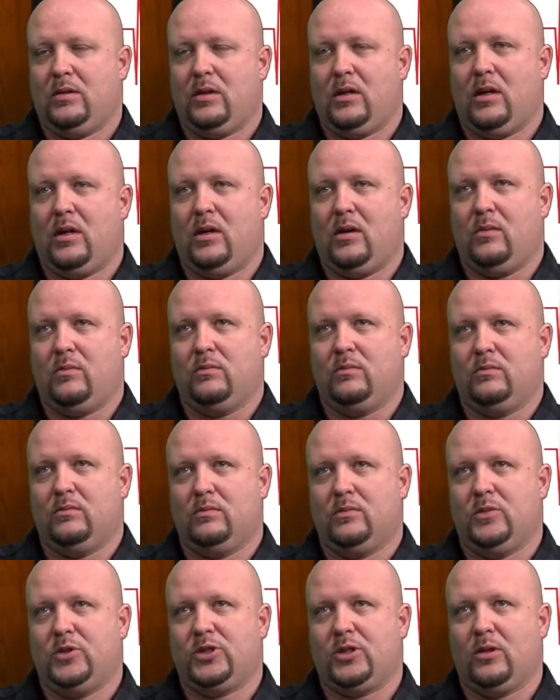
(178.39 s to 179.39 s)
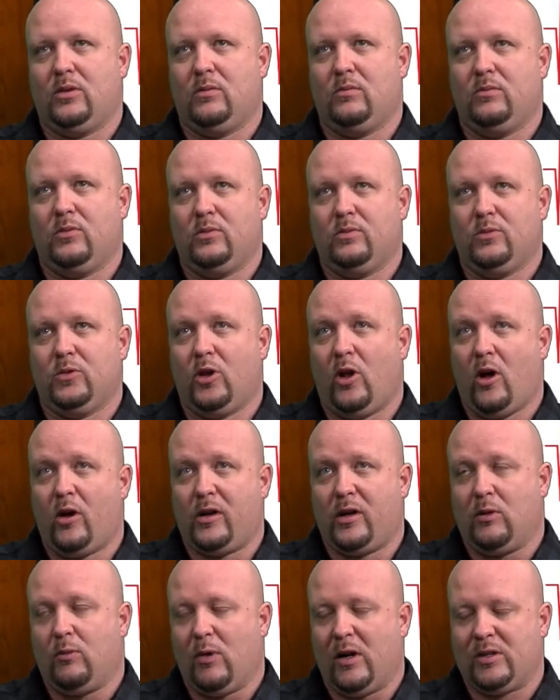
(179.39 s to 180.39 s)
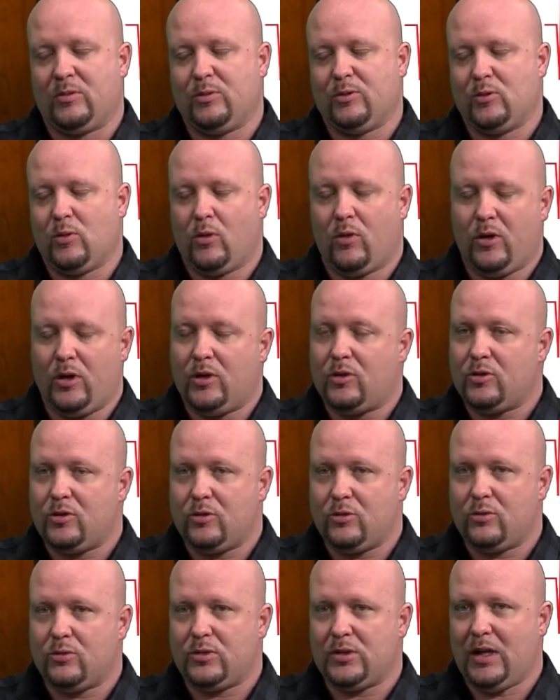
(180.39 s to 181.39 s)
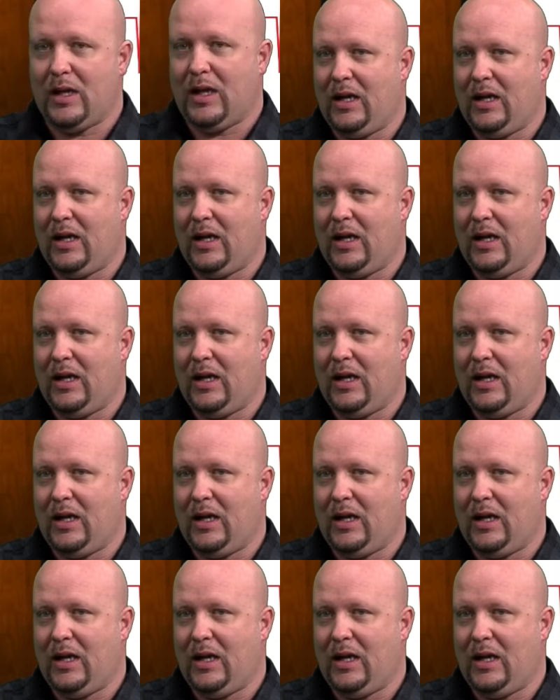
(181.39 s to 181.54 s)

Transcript: um, some lung and respiratory issues,